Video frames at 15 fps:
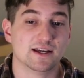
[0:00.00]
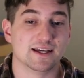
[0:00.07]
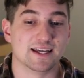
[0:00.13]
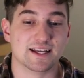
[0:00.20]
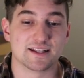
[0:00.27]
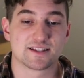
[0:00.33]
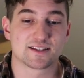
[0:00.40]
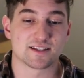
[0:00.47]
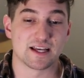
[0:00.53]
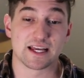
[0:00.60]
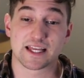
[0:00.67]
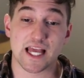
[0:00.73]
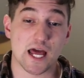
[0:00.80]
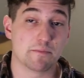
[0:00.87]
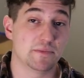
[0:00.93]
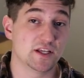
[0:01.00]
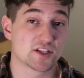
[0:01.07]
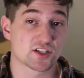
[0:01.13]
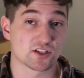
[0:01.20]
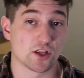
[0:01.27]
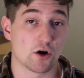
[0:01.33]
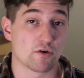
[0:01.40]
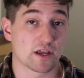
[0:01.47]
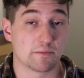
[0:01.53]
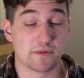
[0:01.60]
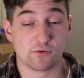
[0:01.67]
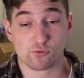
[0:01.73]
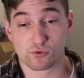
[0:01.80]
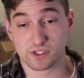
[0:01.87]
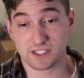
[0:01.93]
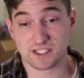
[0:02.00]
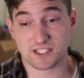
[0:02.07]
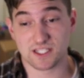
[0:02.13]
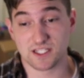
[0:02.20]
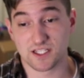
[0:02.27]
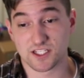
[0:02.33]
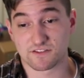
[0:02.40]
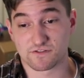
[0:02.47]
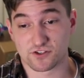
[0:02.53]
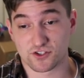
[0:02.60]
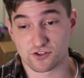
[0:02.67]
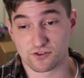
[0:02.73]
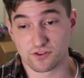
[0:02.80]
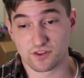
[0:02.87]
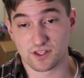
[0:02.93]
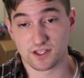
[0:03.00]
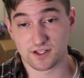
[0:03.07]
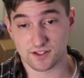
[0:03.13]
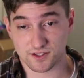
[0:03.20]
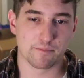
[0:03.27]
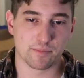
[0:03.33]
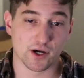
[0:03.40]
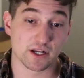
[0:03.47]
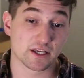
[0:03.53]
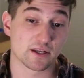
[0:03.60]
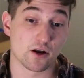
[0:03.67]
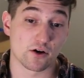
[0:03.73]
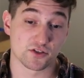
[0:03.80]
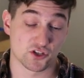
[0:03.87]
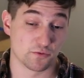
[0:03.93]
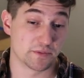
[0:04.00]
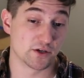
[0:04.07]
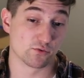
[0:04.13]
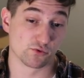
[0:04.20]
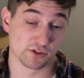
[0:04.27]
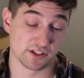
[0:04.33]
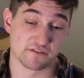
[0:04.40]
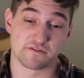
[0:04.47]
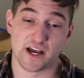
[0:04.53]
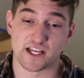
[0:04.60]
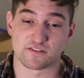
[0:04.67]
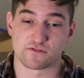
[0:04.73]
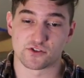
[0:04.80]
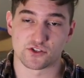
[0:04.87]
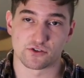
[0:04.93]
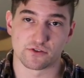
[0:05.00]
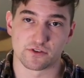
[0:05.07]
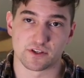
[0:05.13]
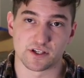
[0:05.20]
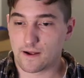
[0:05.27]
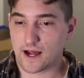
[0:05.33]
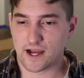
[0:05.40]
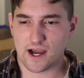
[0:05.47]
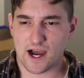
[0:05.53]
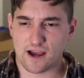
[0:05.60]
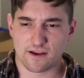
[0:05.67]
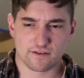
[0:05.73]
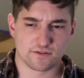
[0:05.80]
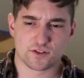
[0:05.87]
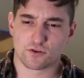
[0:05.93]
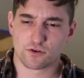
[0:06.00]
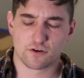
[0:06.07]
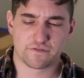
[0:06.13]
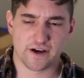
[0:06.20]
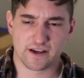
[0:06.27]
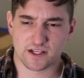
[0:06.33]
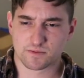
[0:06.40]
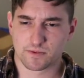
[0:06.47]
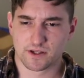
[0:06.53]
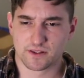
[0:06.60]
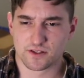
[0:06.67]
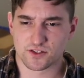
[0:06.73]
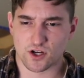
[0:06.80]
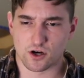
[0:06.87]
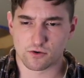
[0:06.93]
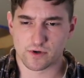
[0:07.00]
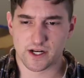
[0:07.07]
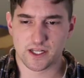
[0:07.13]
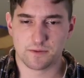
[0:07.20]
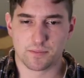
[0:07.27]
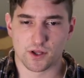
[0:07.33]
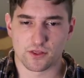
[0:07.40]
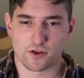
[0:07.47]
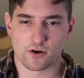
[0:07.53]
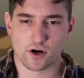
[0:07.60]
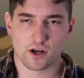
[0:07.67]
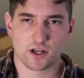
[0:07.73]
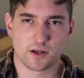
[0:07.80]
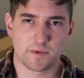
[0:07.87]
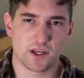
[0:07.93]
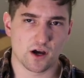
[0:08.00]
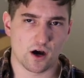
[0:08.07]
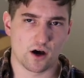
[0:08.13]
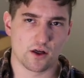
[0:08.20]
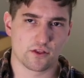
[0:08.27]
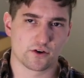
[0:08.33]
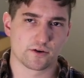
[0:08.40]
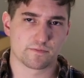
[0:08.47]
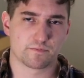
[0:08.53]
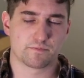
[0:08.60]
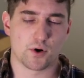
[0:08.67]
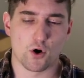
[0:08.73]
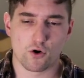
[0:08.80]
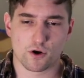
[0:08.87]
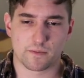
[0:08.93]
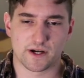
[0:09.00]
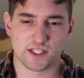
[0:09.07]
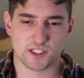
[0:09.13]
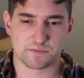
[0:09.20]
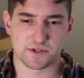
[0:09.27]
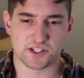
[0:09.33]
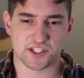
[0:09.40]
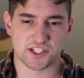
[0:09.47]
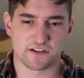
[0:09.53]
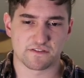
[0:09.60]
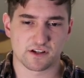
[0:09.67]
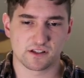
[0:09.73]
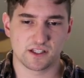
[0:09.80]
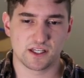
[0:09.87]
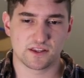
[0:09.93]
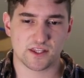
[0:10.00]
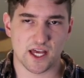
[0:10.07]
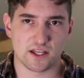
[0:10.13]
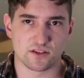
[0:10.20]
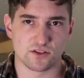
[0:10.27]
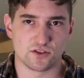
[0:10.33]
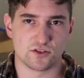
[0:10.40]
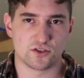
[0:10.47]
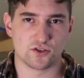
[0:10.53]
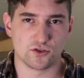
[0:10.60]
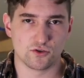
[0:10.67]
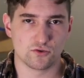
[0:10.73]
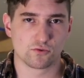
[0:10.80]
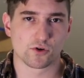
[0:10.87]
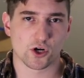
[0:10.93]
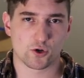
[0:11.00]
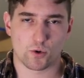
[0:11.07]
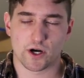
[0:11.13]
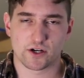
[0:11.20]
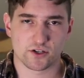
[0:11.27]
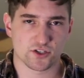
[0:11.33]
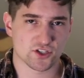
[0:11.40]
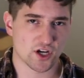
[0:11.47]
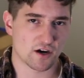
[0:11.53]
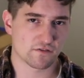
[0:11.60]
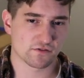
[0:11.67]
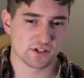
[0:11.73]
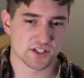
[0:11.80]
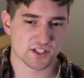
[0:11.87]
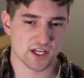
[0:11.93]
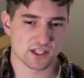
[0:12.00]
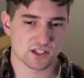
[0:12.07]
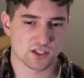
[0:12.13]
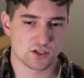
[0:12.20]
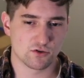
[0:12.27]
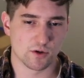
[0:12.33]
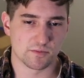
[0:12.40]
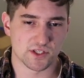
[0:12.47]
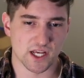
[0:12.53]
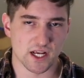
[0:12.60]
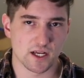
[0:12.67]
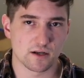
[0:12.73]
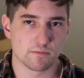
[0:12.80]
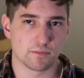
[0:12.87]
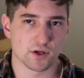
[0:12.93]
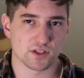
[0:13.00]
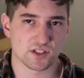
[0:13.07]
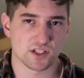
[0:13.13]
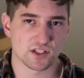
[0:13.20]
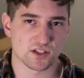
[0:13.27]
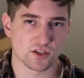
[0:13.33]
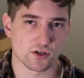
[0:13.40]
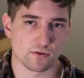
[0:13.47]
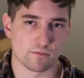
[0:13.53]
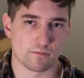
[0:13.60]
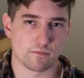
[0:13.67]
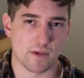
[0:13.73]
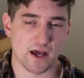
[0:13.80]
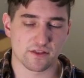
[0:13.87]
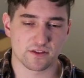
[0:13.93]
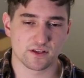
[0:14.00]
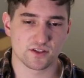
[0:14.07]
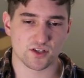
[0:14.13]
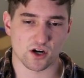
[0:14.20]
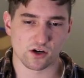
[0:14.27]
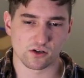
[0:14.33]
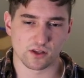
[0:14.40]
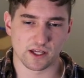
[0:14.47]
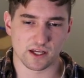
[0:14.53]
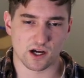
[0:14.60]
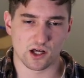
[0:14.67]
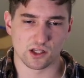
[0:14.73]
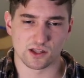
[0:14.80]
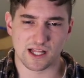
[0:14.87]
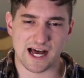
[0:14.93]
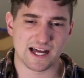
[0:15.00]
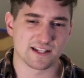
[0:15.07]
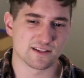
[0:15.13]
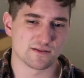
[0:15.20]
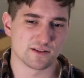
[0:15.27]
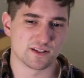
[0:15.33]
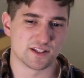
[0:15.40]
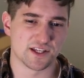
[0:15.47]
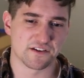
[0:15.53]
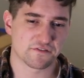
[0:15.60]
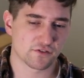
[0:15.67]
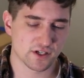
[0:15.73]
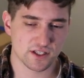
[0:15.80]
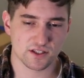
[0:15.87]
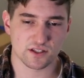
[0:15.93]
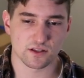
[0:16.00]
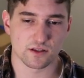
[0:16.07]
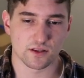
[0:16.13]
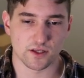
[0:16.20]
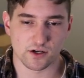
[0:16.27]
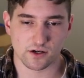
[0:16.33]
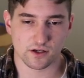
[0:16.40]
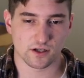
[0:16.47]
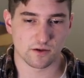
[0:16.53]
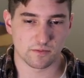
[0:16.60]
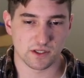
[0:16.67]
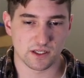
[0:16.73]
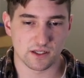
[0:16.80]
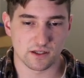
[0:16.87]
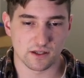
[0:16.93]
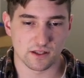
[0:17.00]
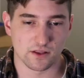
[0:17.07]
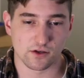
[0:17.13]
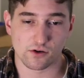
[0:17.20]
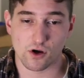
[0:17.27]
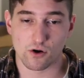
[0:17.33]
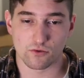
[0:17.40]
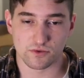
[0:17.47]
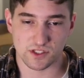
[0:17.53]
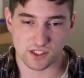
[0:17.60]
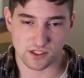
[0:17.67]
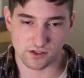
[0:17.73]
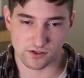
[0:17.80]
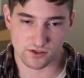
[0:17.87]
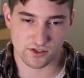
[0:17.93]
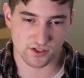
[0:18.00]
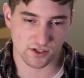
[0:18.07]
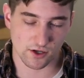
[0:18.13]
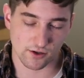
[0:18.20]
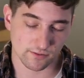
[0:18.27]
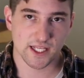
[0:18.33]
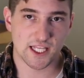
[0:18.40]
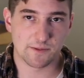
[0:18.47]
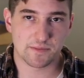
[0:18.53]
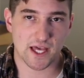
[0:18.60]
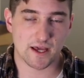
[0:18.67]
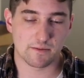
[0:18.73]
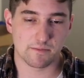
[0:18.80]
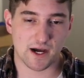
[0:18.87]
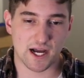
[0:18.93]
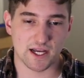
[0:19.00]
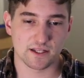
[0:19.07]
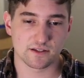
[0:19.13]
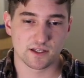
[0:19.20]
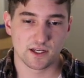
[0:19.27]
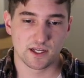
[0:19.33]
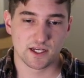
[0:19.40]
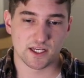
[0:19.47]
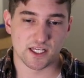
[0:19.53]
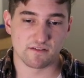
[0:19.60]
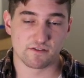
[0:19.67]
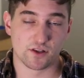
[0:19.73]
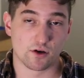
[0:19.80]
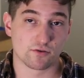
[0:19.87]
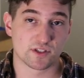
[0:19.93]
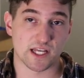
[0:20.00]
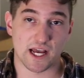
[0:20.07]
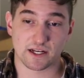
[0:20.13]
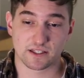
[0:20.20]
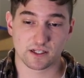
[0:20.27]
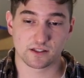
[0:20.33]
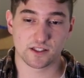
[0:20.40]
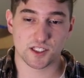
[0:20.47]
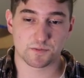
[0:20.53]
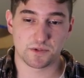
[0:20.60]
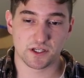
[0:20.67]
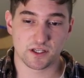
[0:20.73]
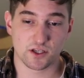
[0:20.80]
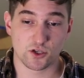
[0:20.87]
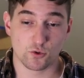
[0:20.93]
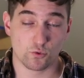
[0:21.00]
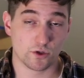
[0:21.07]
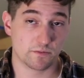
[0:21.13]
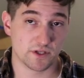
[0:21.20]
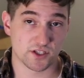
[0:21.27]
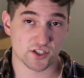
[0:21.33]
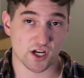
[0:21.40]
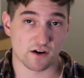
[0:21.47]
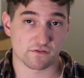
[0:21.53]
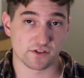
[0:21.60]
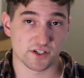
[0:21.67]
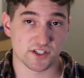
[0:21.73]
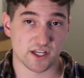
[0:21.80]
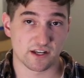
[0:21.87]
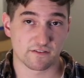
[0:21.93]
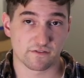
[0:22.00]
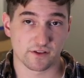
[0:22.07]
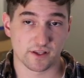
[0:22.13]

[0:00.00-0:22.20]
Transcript: It can be slow, it can be really tedious for certain things, but it can also be really fast for certain things. I don't know if I explained this already, but there are going to be other Pokemon specifically that do require soft resets to obtain, but since their methods are like a lot different, they're going to be in their own tiers. So keep that in mind. Even though technically speaking you would be soft resetting for